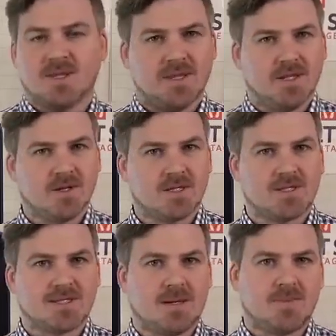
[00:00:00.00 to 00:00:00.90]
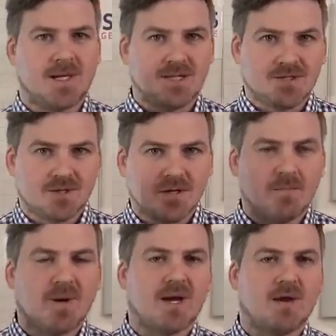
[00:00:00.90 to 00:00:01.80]
and then look at the sample answer and
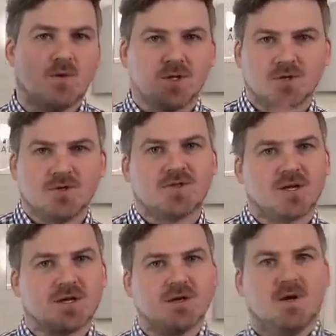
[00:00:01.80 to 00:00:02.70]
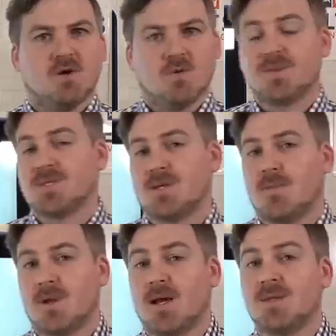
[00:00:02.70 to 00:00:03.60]
compare what you think with the
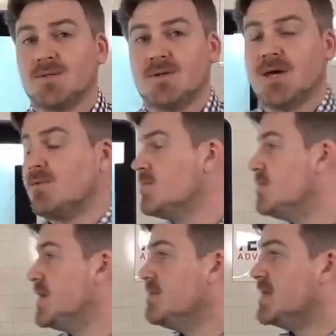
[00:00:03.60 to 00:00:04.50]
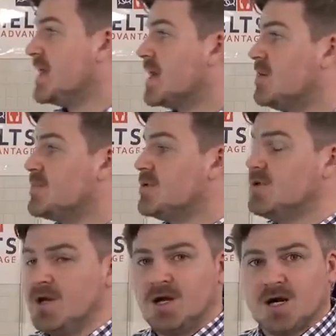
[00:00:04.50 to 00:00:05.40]
sample answer, and that will really, really help you
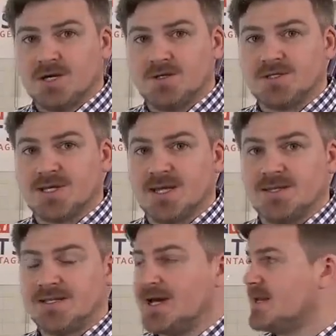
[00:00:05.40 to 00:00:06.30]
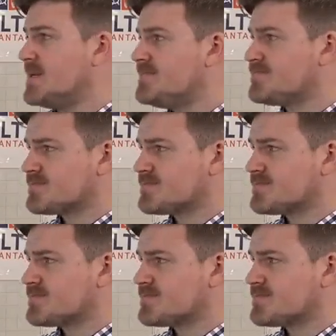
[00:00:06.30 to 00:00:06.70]
understand the data.